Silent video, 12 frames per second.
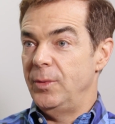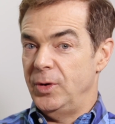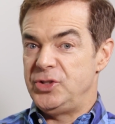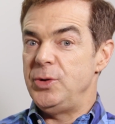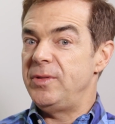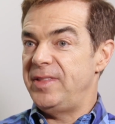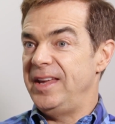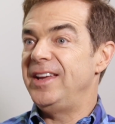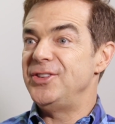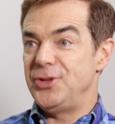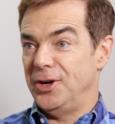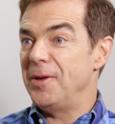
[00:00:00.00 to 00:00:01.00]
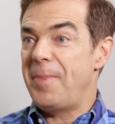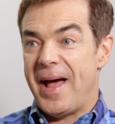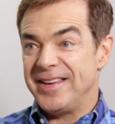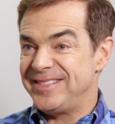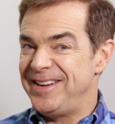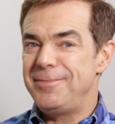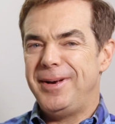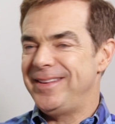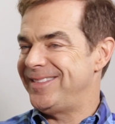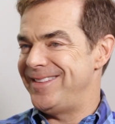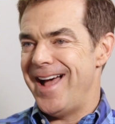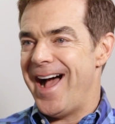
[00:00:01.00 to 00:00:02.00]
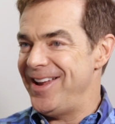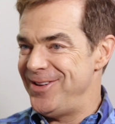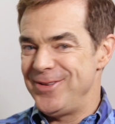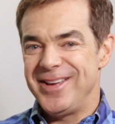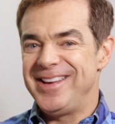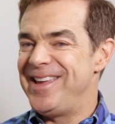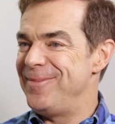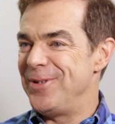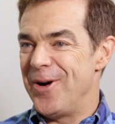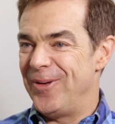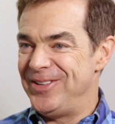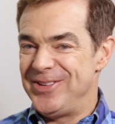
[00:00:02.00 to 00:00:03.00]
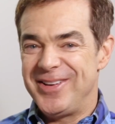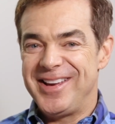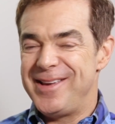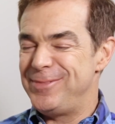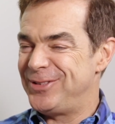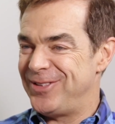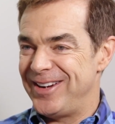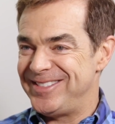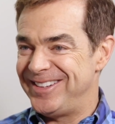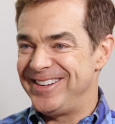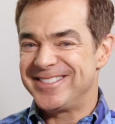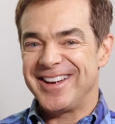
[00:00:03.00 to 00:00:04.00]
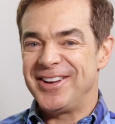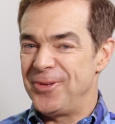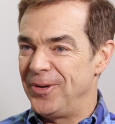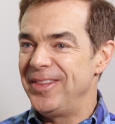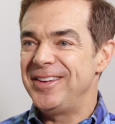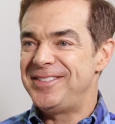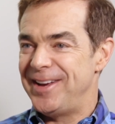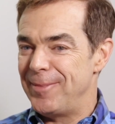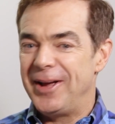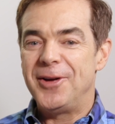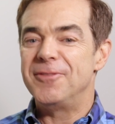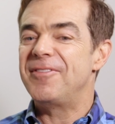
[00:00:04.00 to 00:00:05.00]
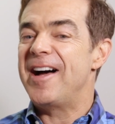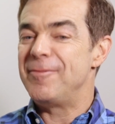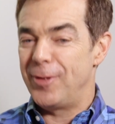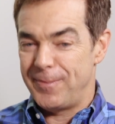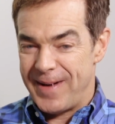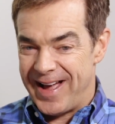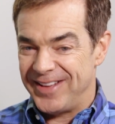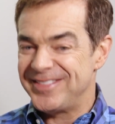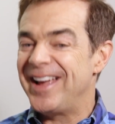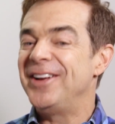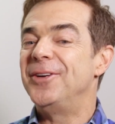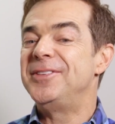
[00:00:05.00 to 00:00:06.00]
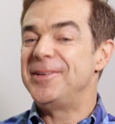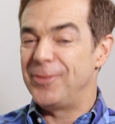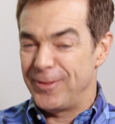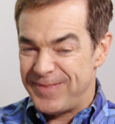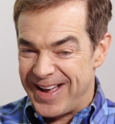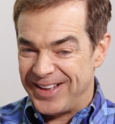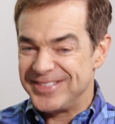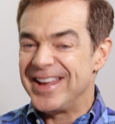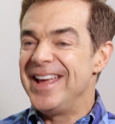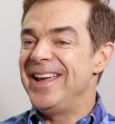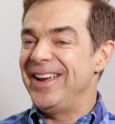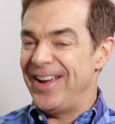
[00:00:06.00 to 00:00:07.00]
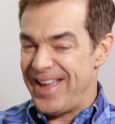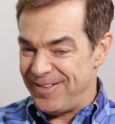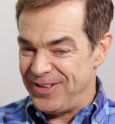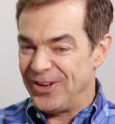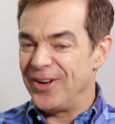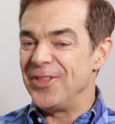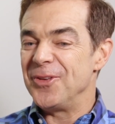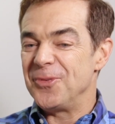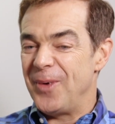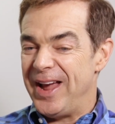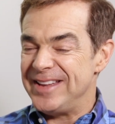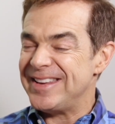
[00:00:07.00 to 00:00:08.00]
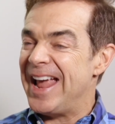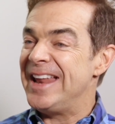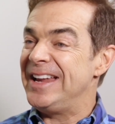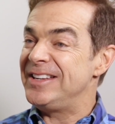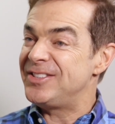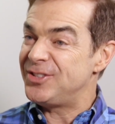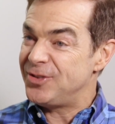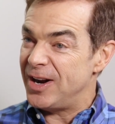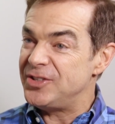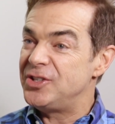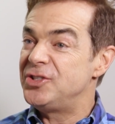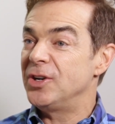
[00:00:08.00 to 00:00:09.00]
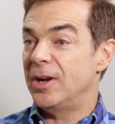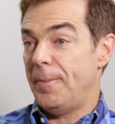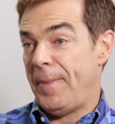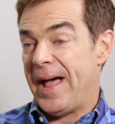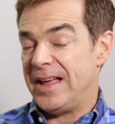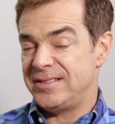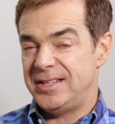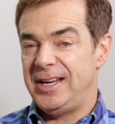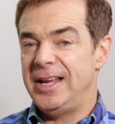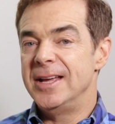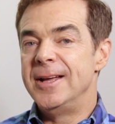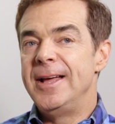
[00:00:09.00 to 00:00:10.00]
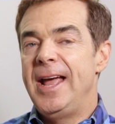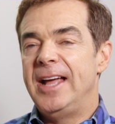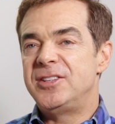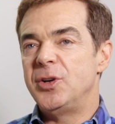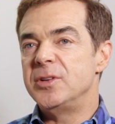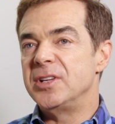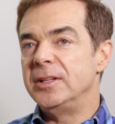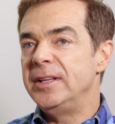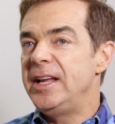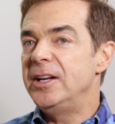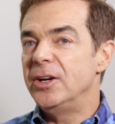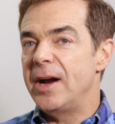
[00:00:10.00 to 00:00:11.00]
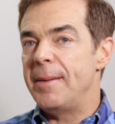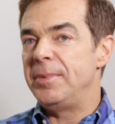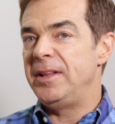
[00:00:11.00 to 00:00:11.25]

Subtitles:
what you think is your capacity, but it's not. You can keep going. You can keep stretching. It's like going to the gym. I can go 5 more pounds. I can go 10 more pounds, heavier on those weights, and it stretches your capacity. And so as a leader, I